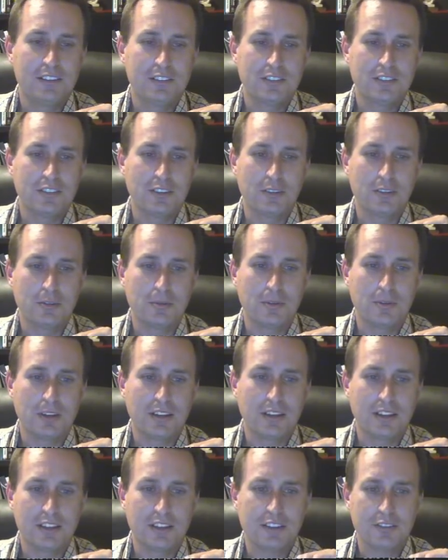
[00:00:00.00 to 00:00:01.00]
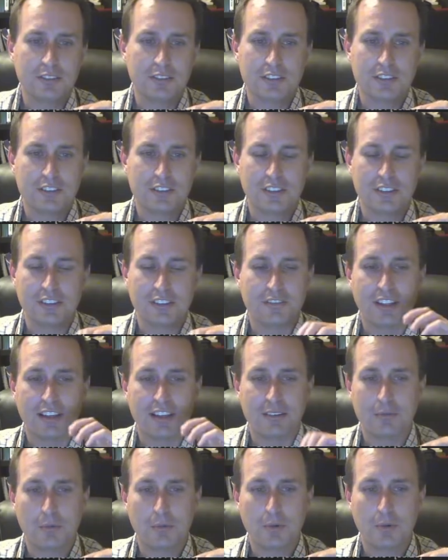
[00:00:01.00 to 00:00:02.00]
So uh, I usually just leave
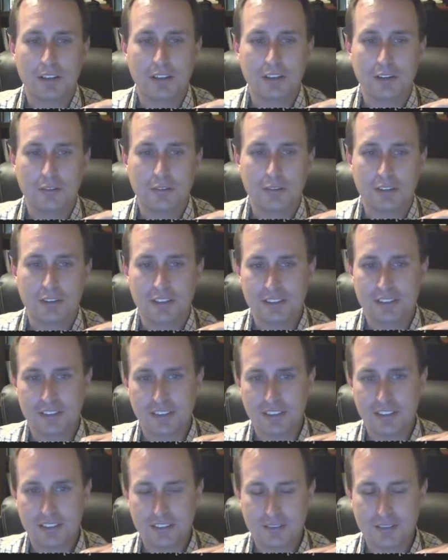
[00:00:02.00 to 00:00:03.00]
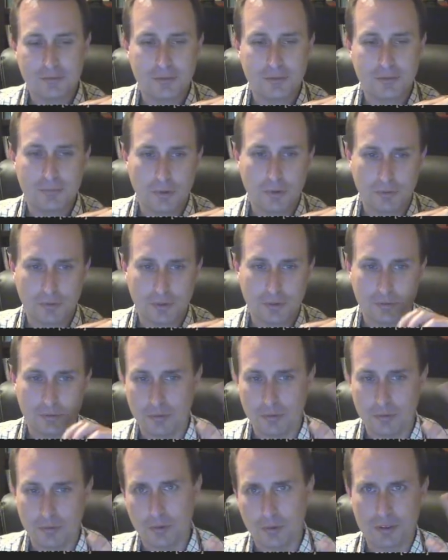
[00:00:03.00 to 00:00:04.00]
that one alone unless I need some more
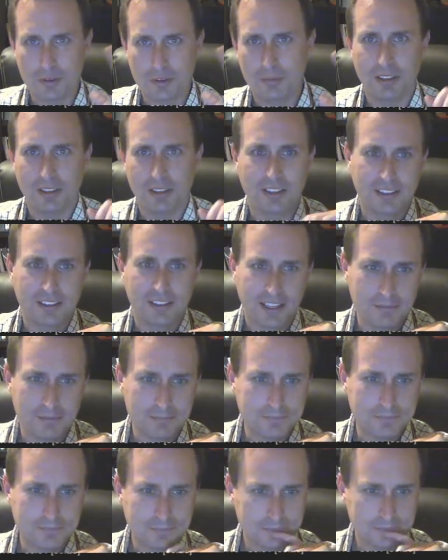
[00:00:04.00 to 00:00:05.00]
feed forward or something like that.